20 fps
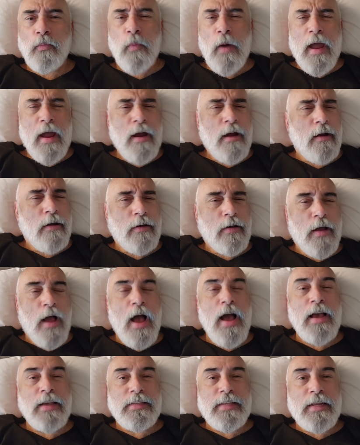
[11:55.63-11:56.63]
"Where?"
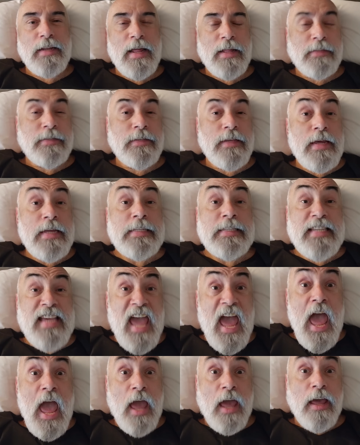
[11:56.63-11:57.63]
I said, It's
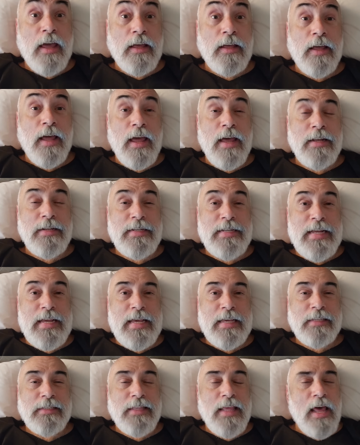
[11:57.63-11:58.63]
gay." And
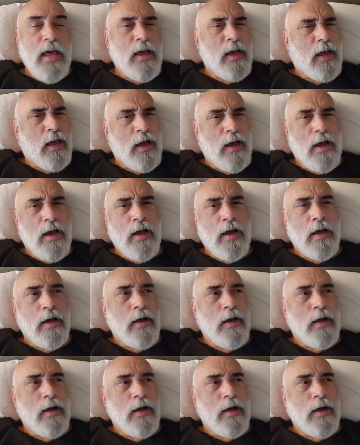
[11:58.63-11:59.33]
he's like,